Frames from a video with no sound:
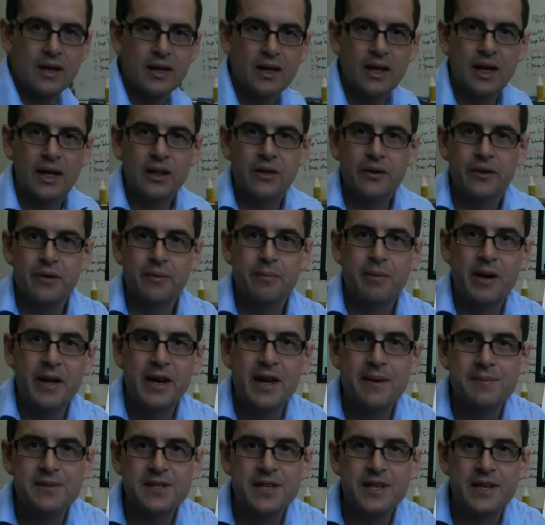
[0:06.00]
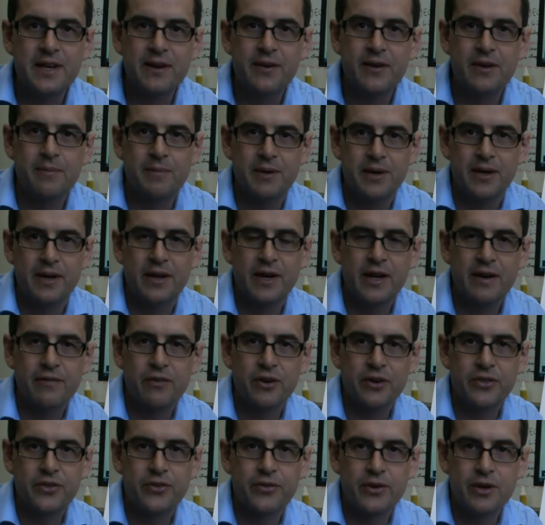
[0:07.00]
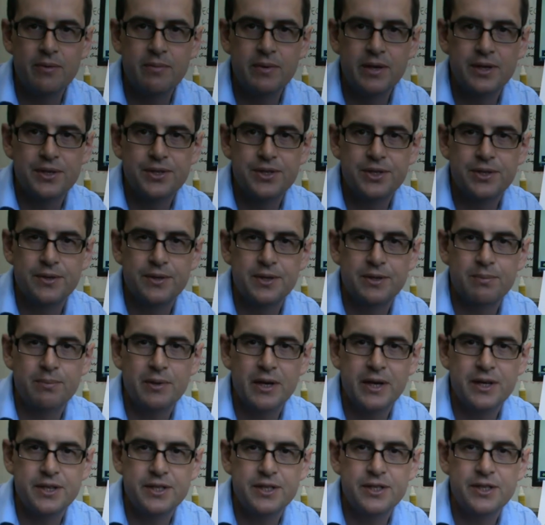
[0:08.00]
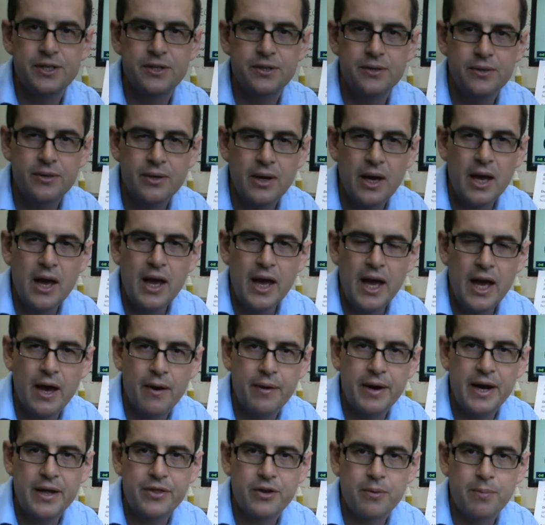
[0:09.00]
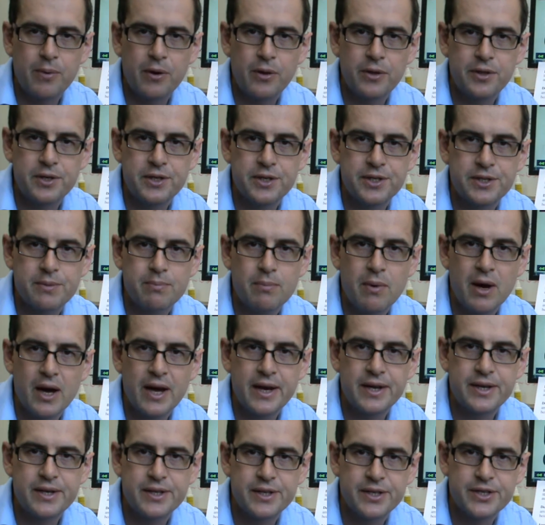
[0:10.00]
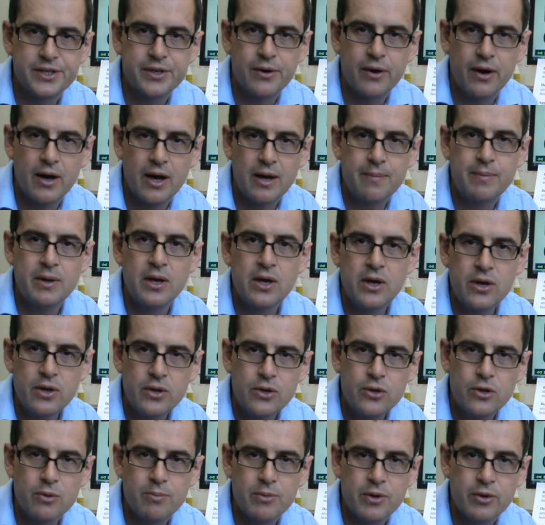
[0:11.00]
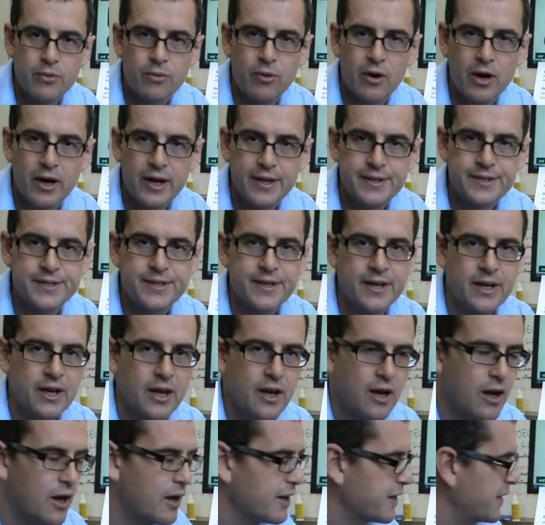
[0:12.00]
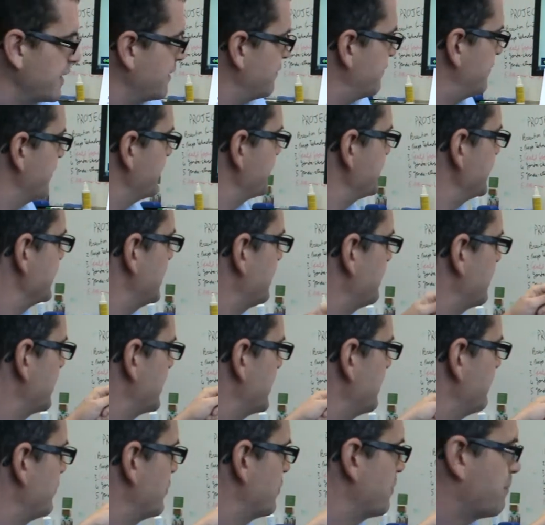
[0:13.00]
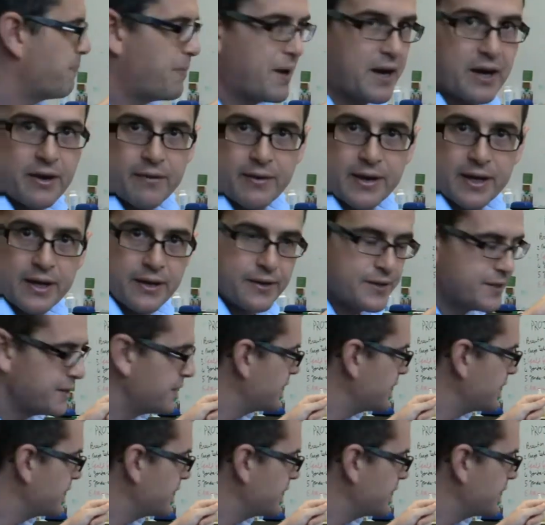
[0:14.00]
Hello, my name's Nick Herriman and I've got 3 minutes to explain to you how an anthropologist might describe human rights. Okay, firstly I'm going to give you a background,